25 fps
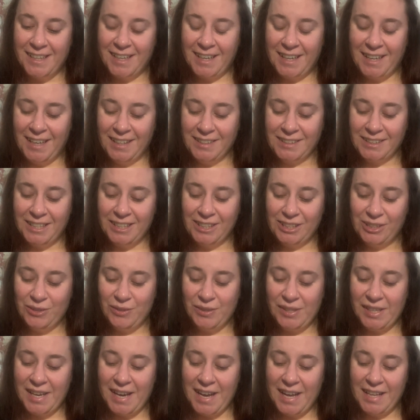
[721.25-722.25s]

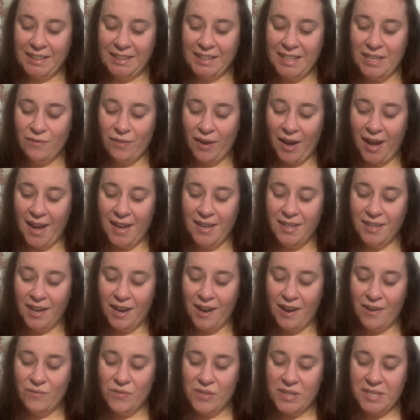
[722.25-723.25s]
Hallelujah. A Levite
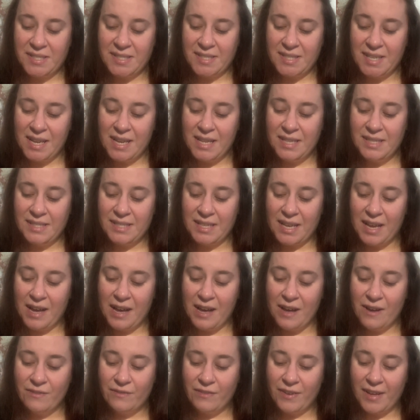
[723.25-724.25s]
of the sons
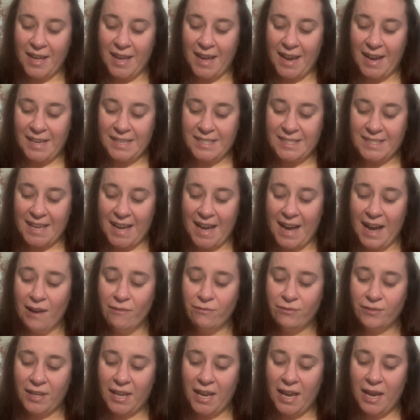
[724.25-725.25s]
of
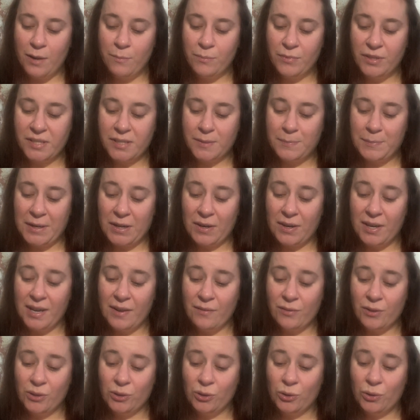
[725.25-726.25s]
Asaph came the Spirit
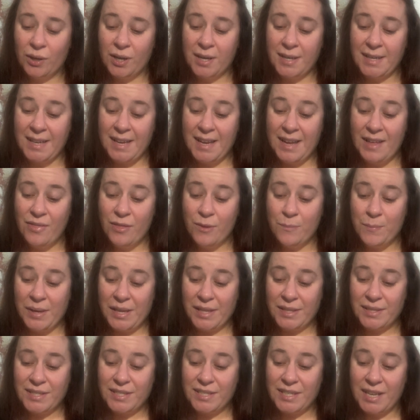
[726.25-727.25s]
of the Lord in the
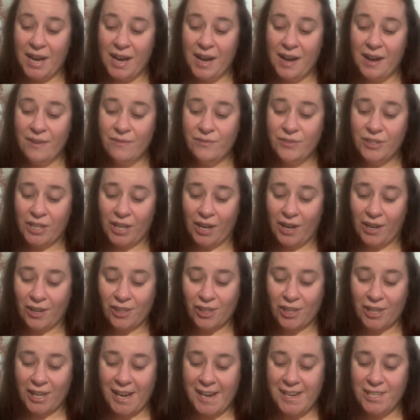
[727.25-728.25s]
midst of the
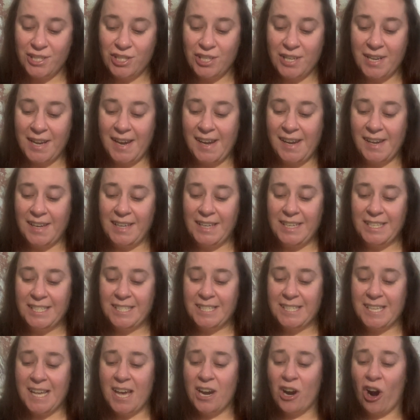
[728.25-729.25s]
congregation, and he
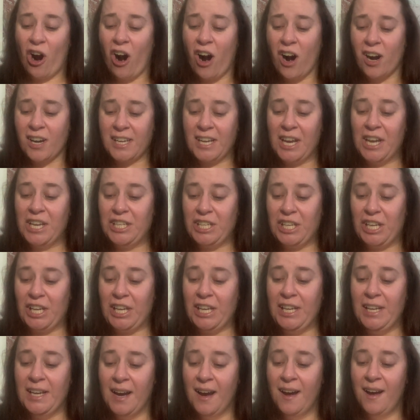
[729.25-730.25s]
said, Hearken
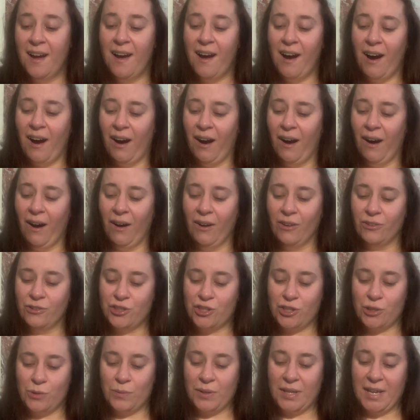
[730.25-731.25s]
ye, all
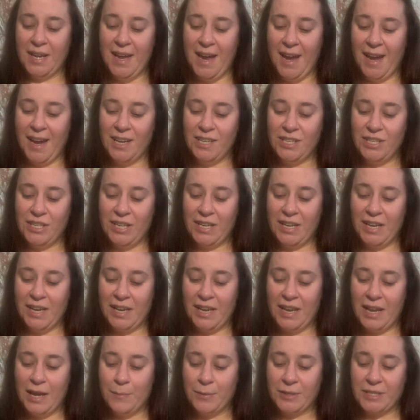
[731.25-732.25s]
Judah, and ye
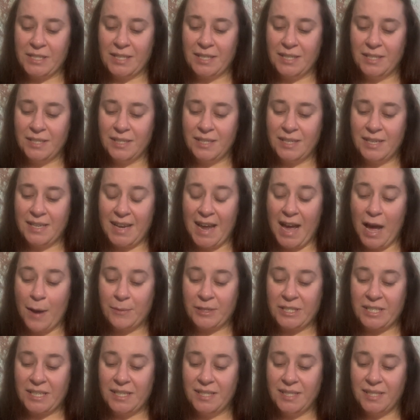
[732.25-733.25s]
inhabitant,
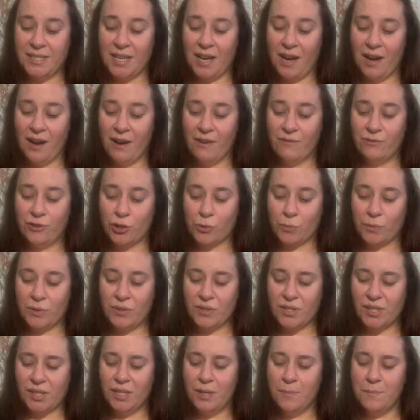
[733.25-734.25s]
inhabitants of
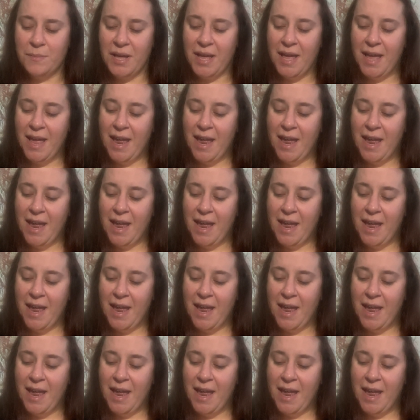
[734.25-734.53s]
Jerusalem,